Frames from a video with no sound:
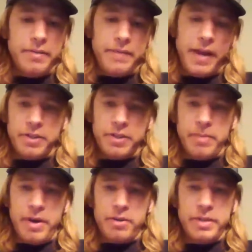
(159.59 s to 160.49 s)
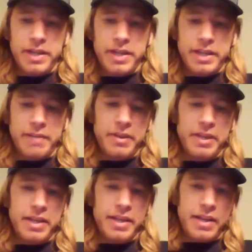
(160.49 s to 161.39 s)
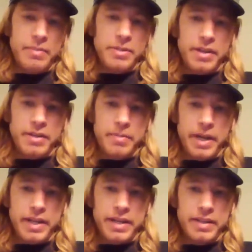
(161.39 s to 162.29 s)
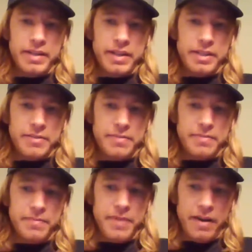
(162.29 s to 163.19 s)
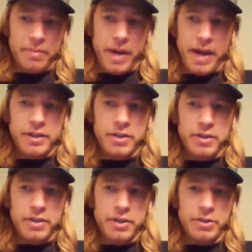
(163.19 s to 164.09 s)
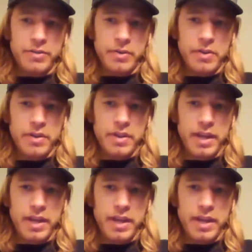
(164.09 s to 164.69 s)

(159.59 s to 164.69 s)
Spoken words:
the factory model because everything that comes on the bike is very practical and useful.